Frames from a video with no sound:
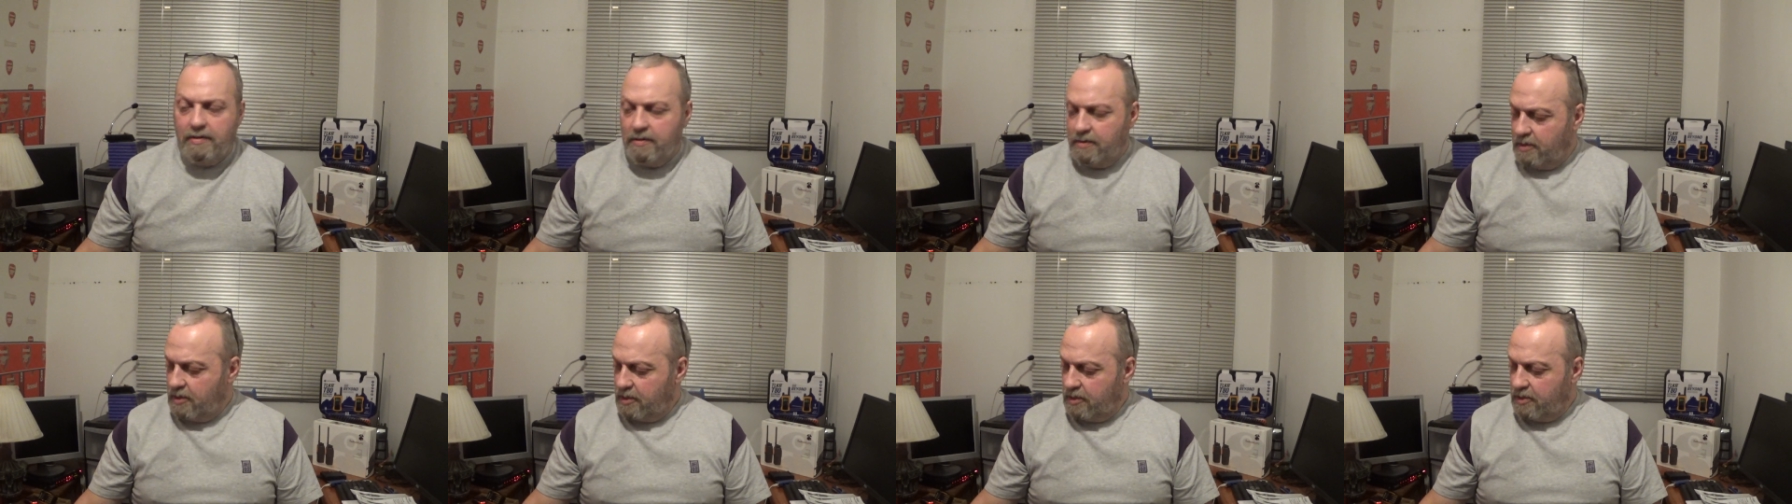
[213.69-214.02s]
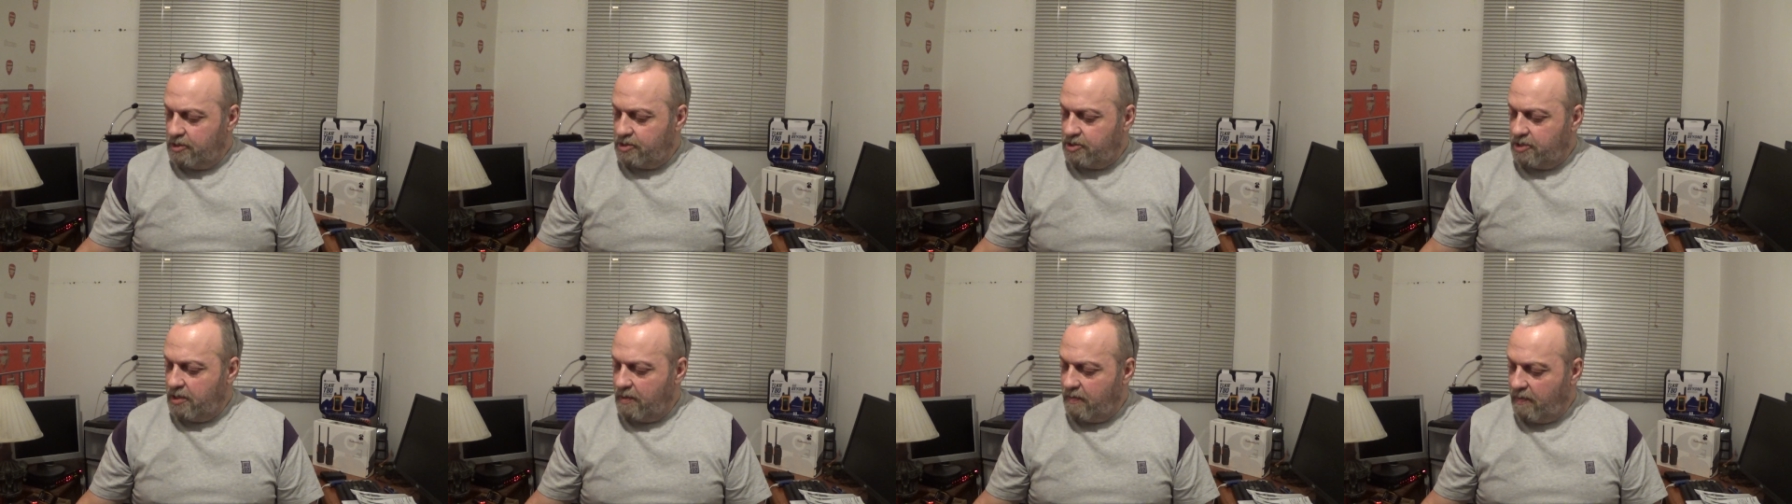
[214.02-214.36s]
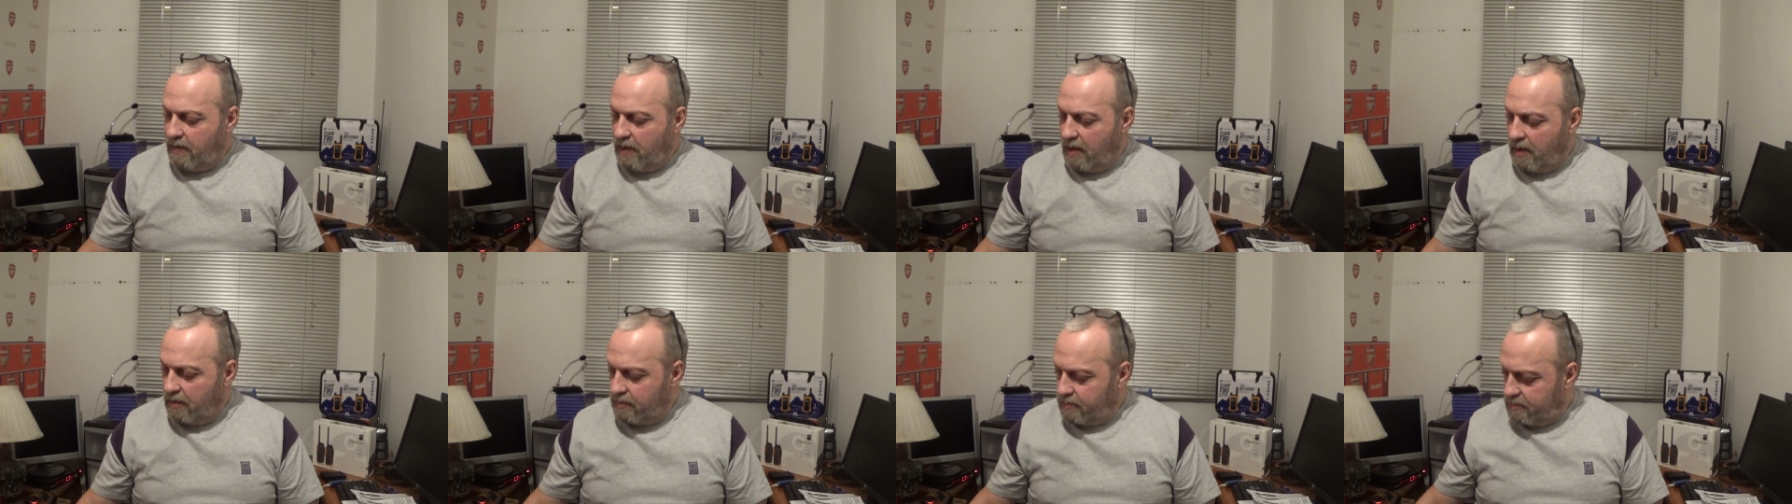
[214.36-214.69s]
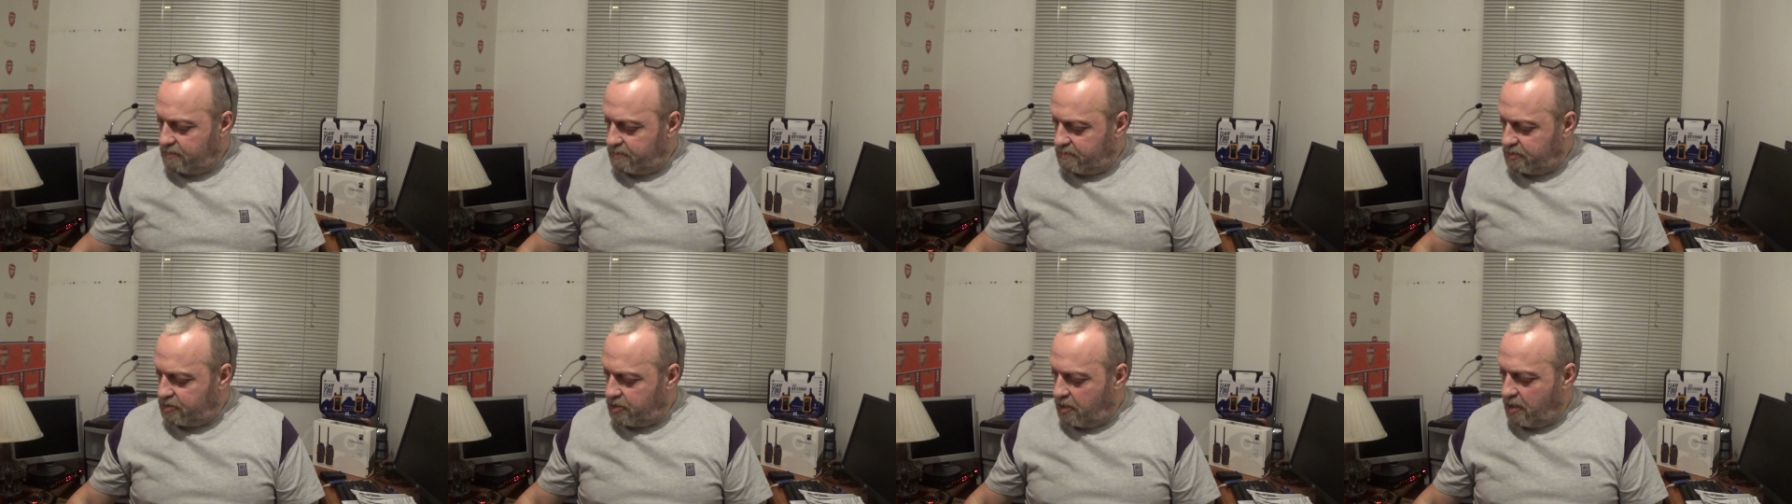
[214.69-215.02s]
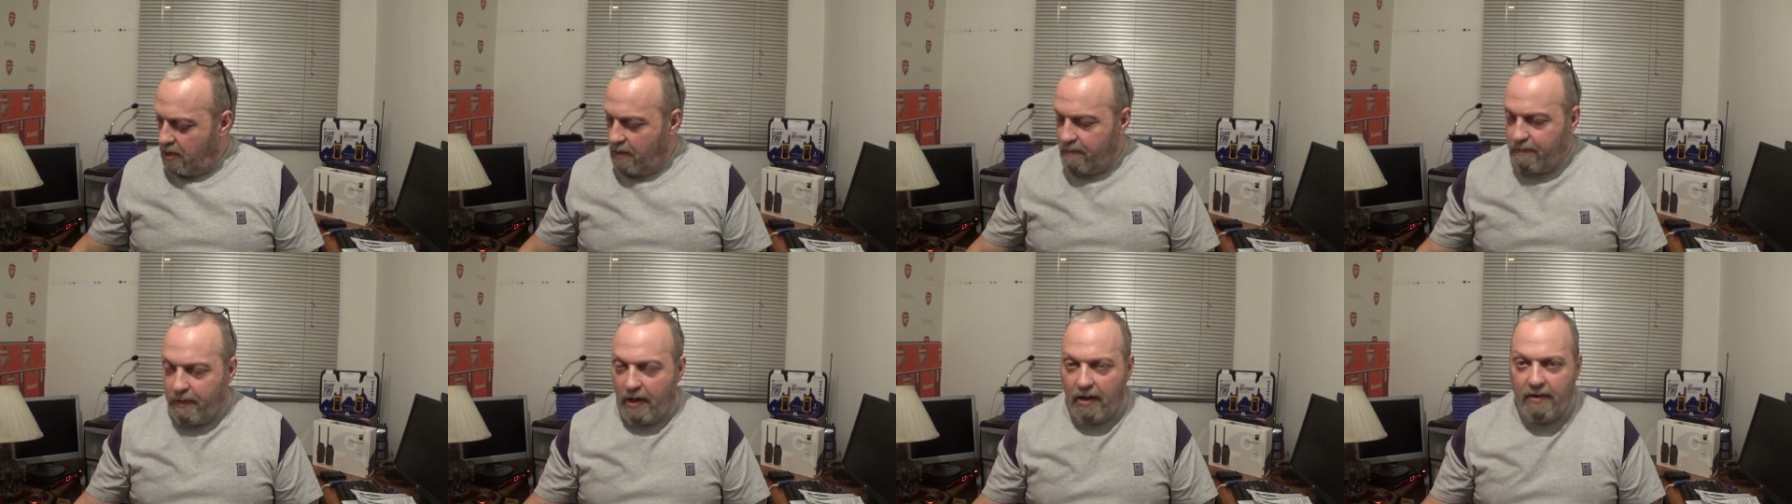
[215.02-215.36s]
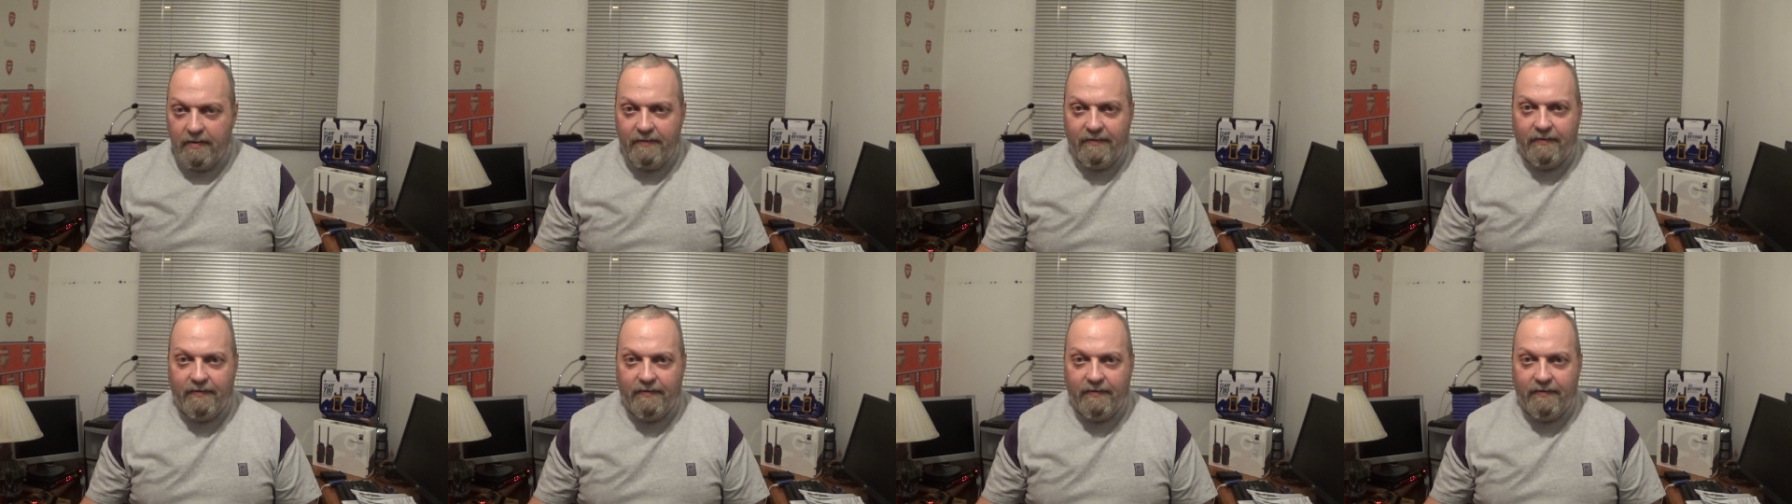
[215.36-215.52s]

The Sirio Turbo